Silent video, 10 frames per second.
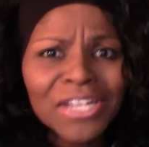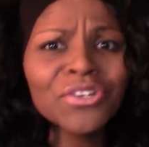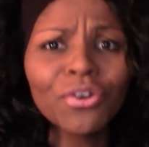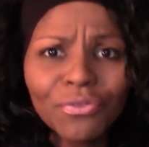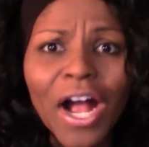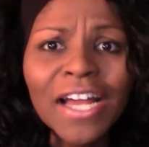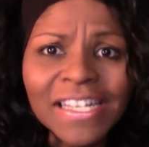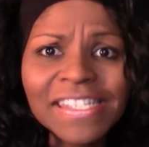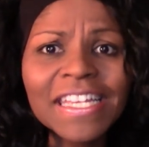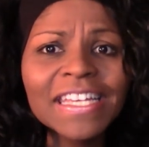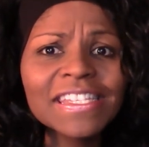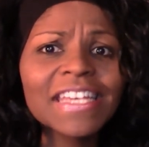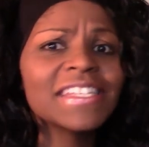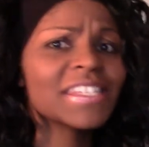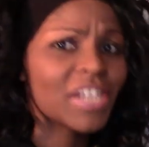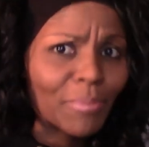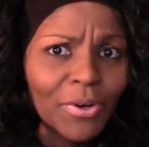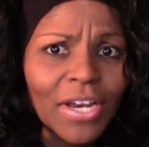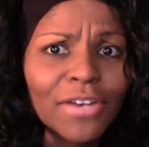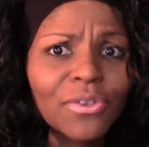Uranus is a
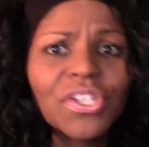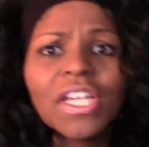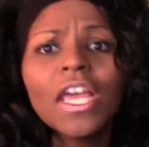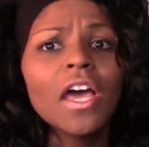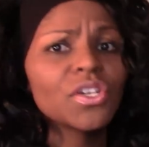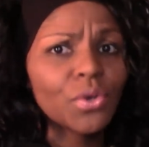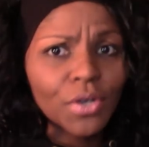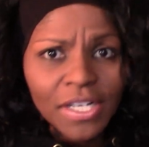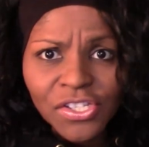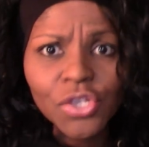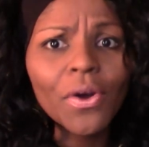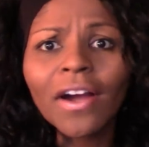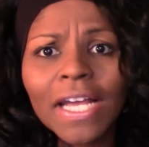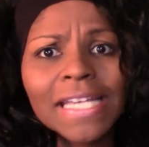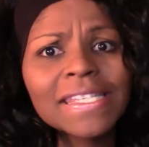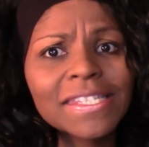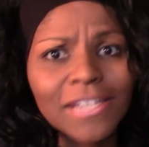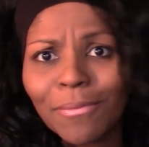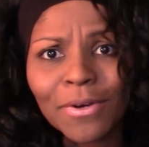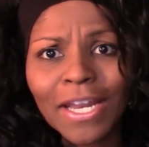stubborn energy. Taurus, you are a
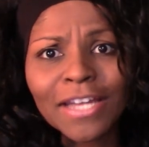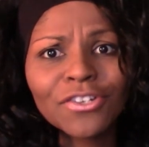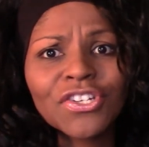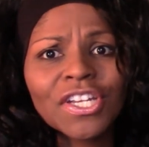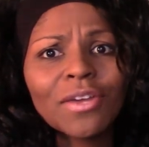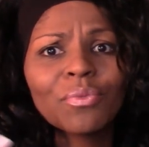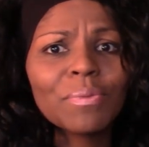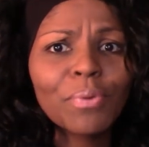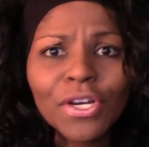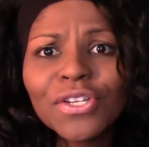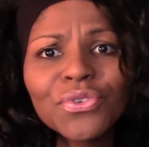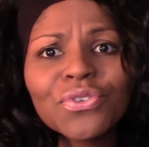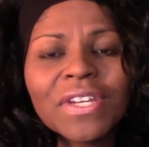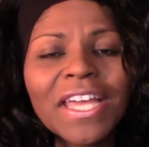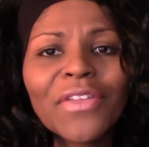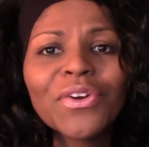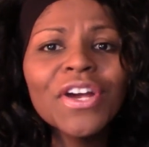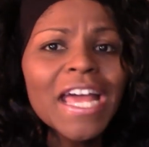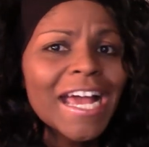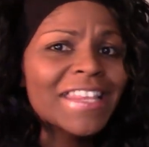stubborn energy, and we put you two together.
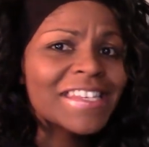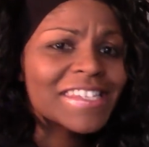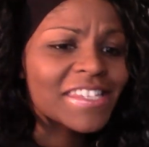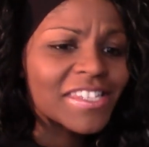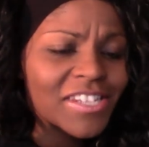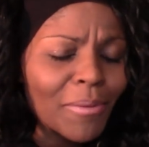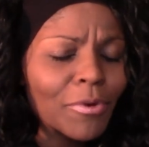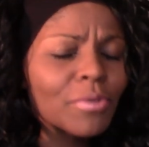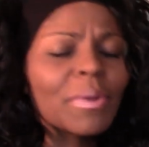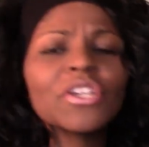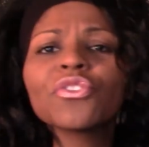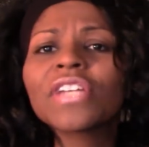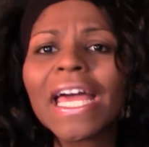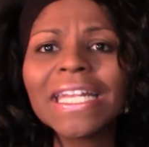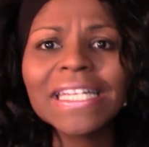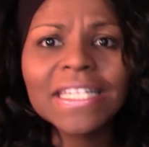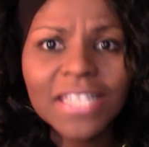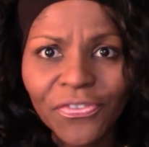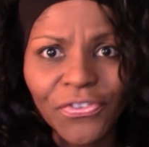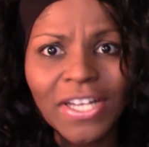And this is stubborn, but you're getting
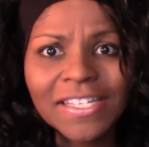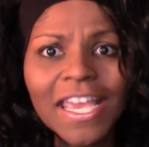different.